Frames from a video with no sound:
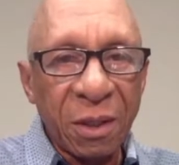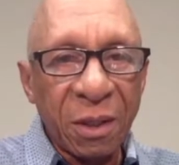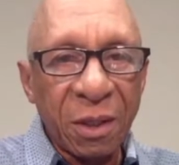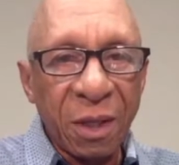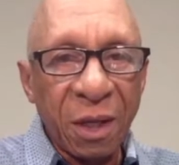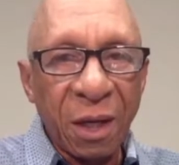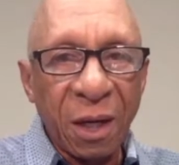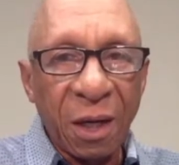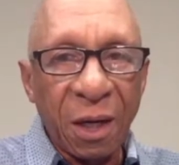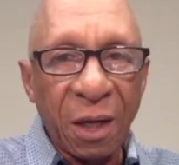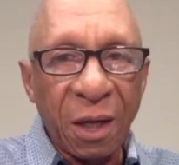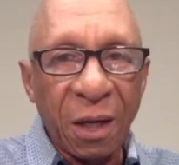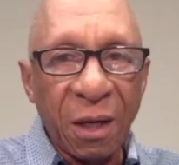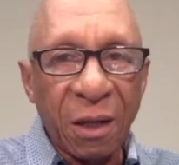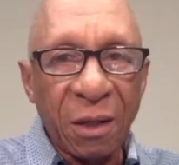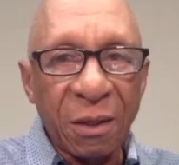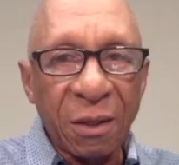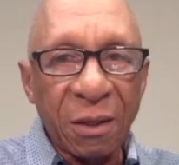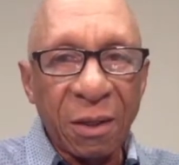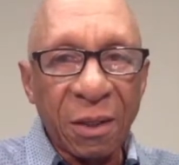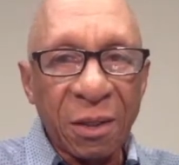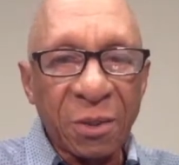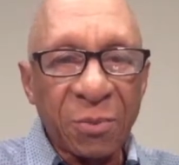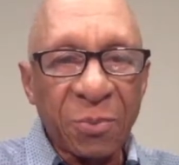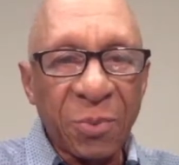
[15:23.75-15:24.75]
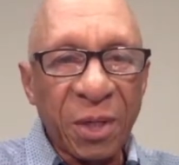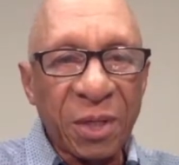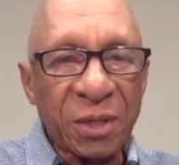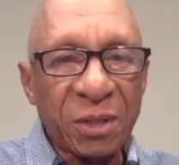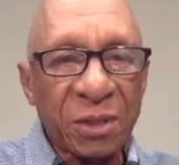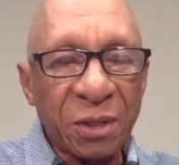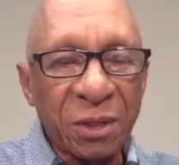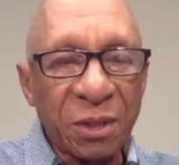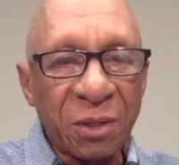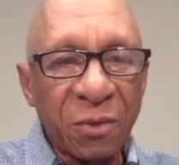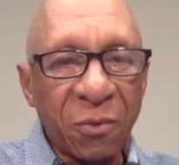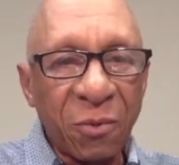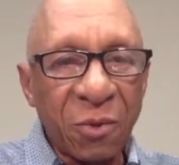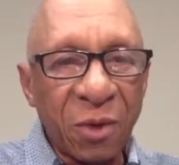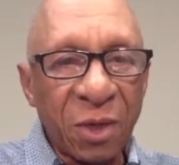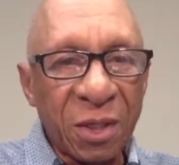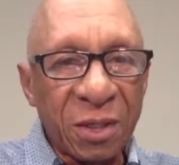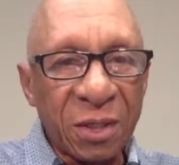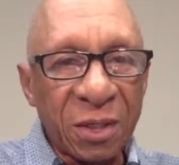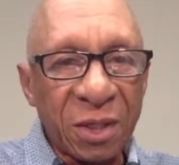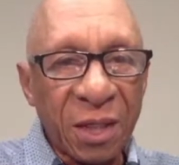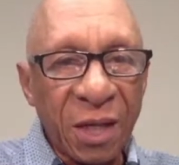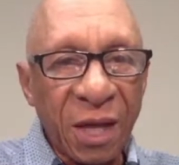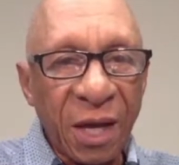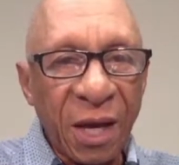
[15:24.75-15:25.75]
especially the
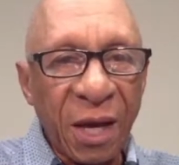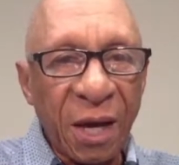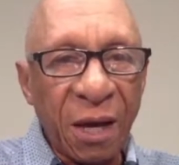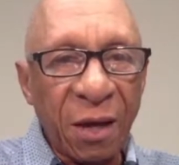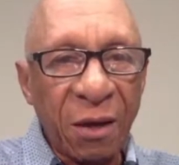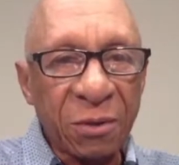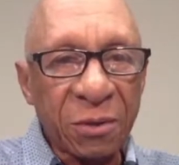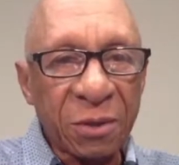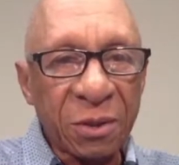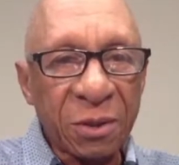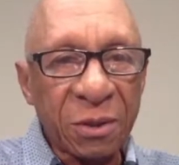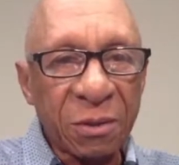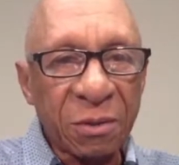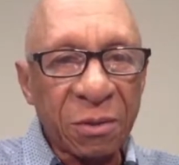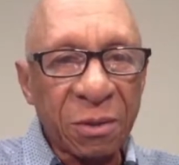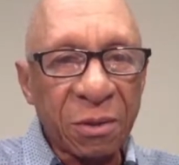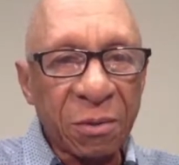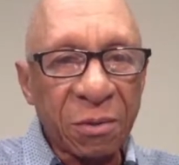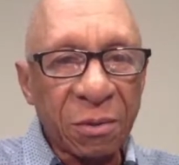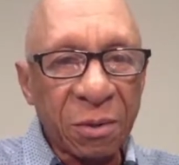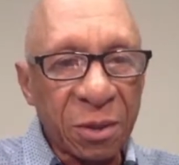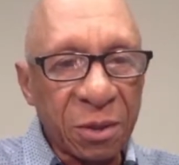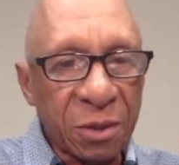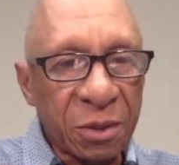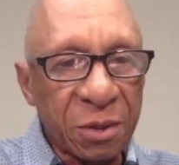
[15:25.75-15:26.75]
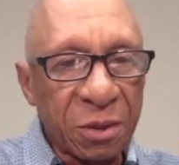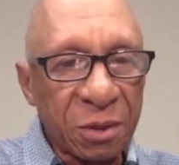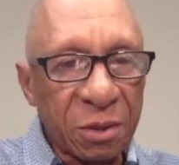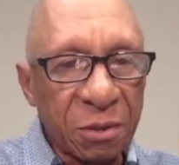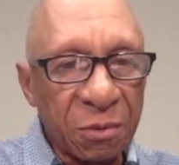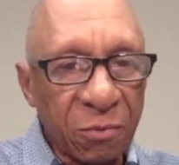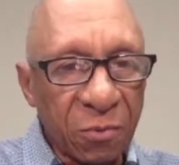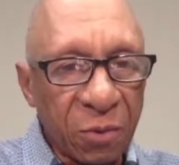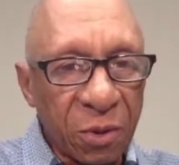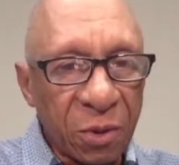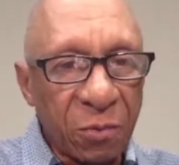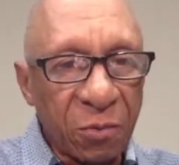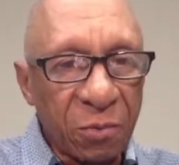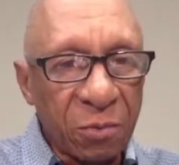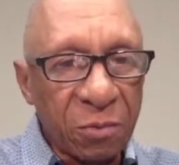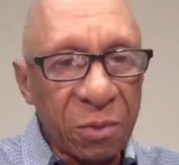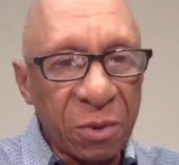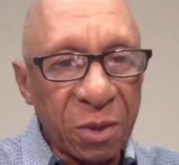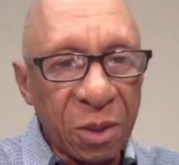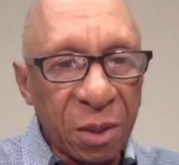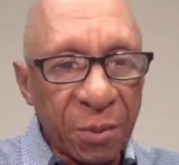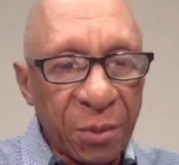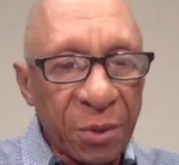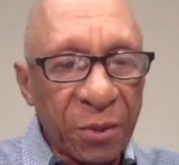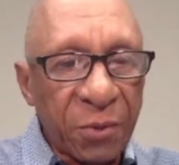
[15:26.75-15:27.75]
ones in the House, because we
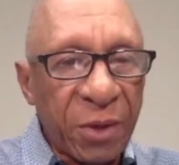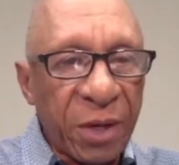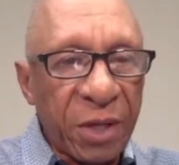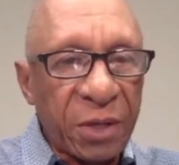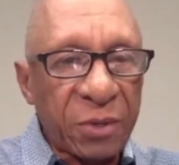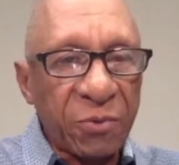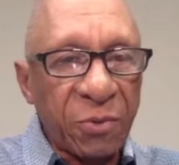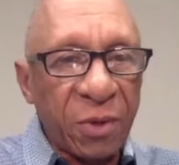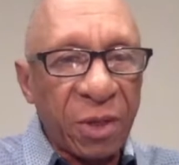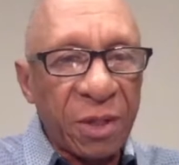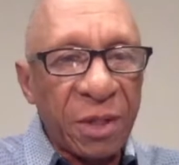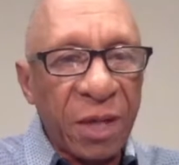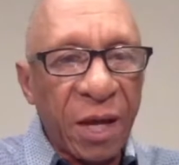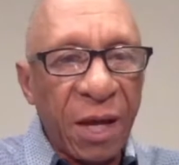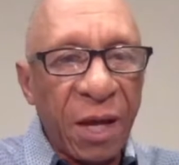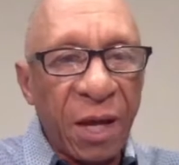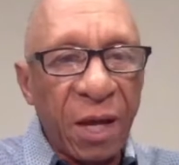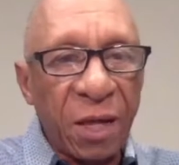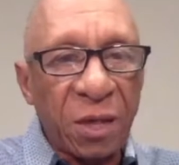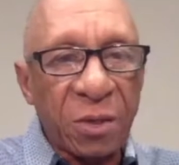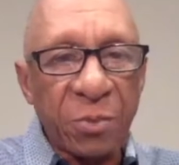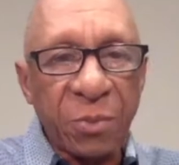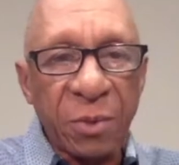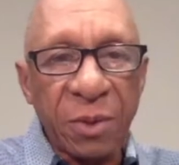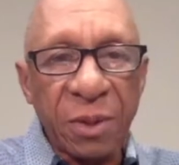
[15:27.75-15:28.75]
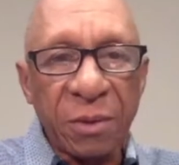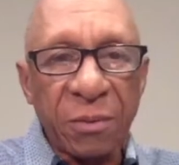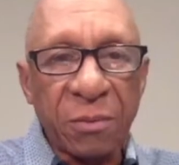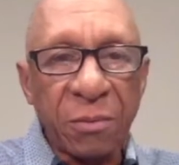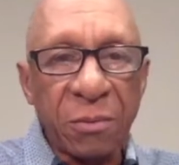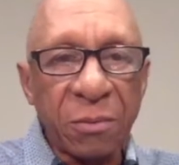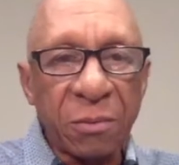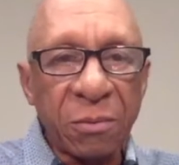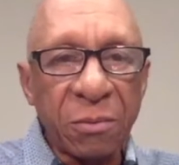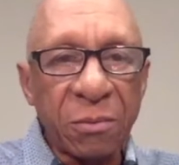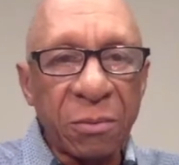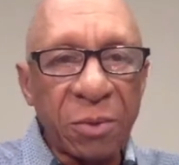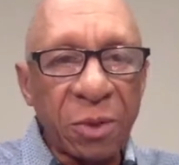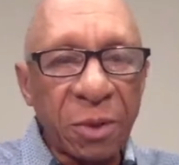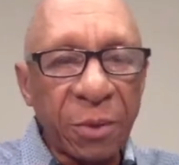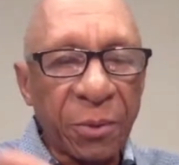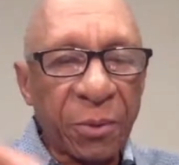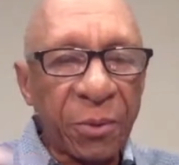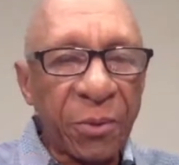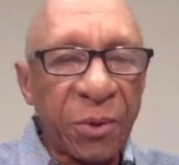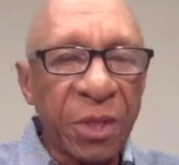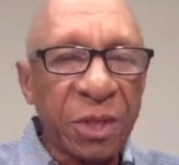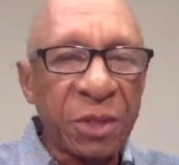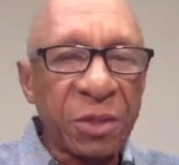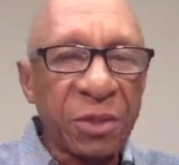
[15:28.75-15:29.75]
Democrats run the House, but
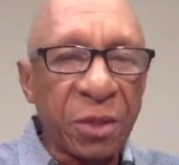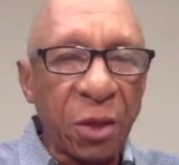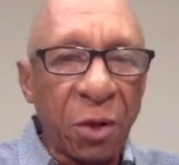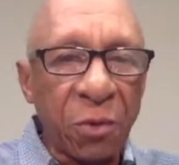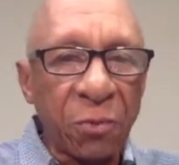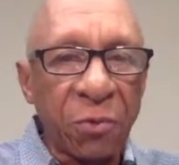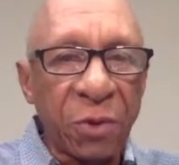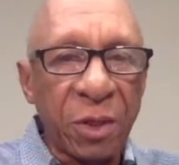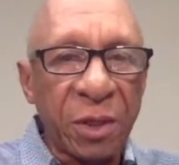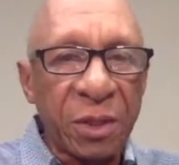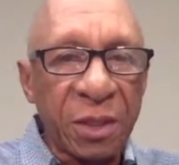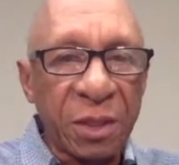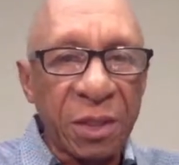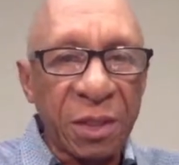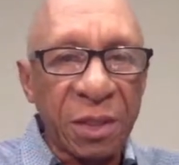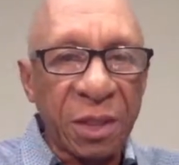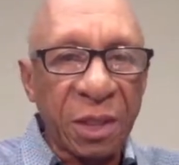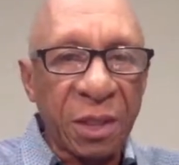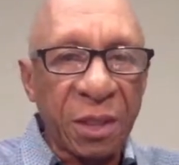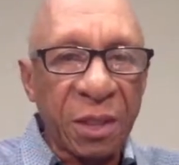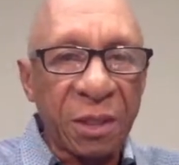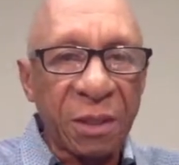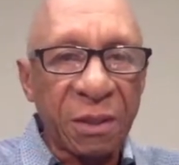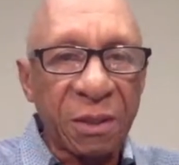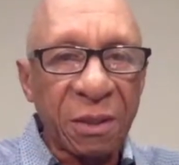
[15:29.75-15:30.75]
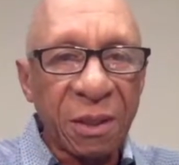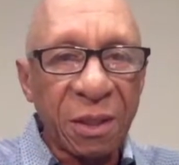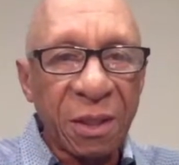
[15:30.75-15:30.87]
Democrats don't run the Senate.